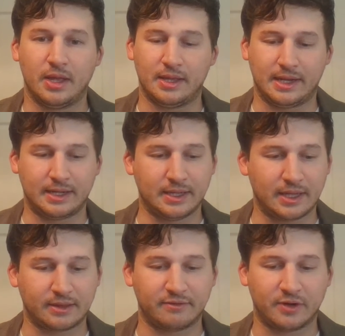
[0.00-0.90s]
and I didn't
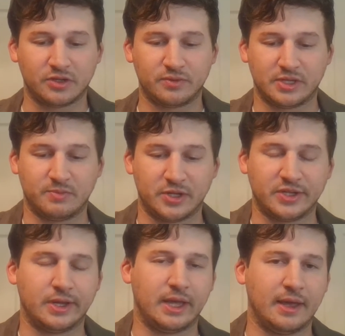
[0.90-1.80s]
like the first one as
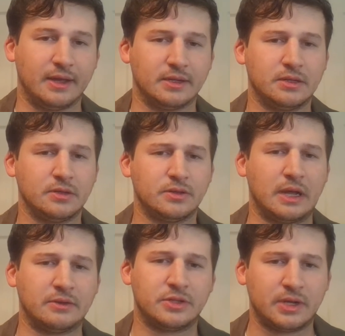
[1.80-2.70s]
much. And
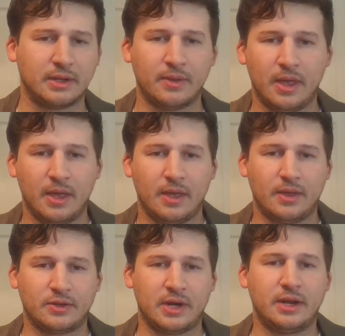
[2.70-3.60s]
I was tr-
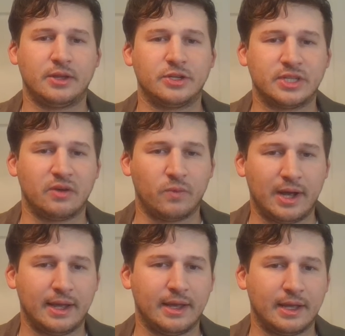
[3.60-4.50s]
trying to understand
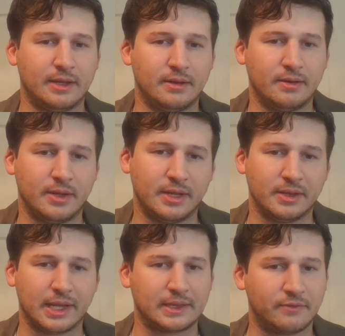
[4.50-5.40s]
why I
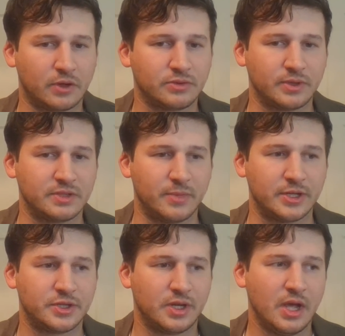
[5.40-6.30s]
didn't like the first one as
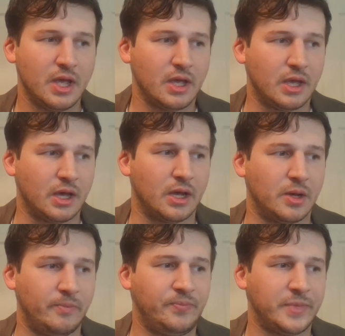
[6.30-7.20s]
much.
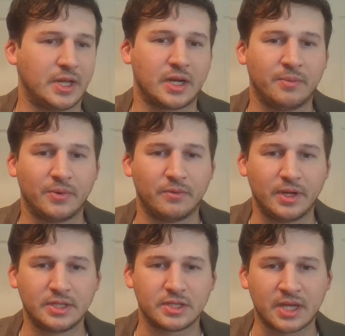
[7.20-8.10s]
Um, and a couple of
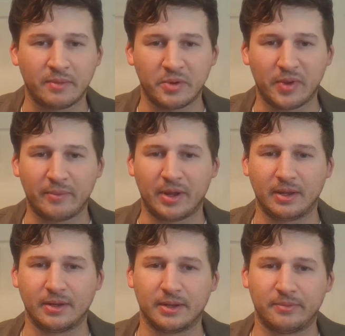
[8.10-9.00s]
reasons came into my
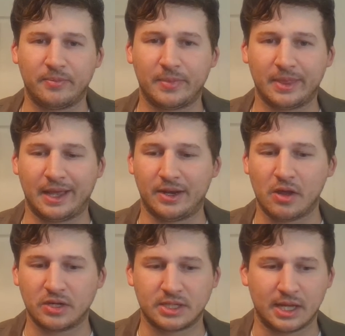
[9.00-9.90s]
mind. Uh, I
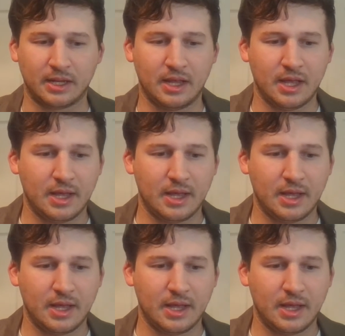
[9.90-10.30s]
noticed that